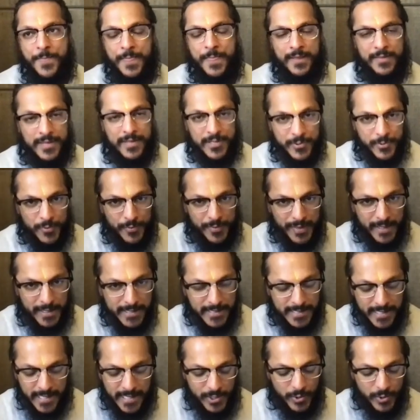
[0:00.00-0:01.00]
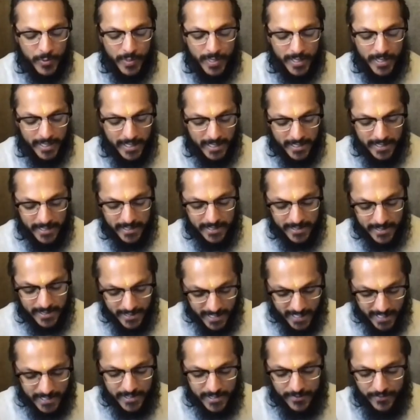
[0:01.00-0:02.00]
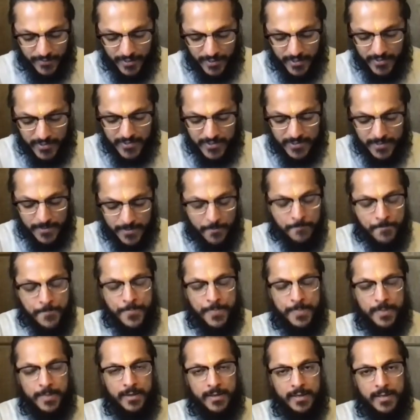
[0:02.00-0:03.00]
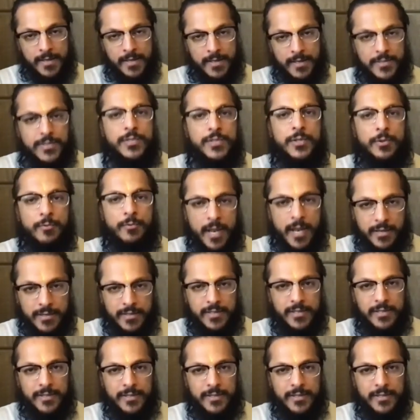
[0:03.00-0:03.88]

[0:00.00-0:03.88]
and this will be accentuated in the next verse, is surrender.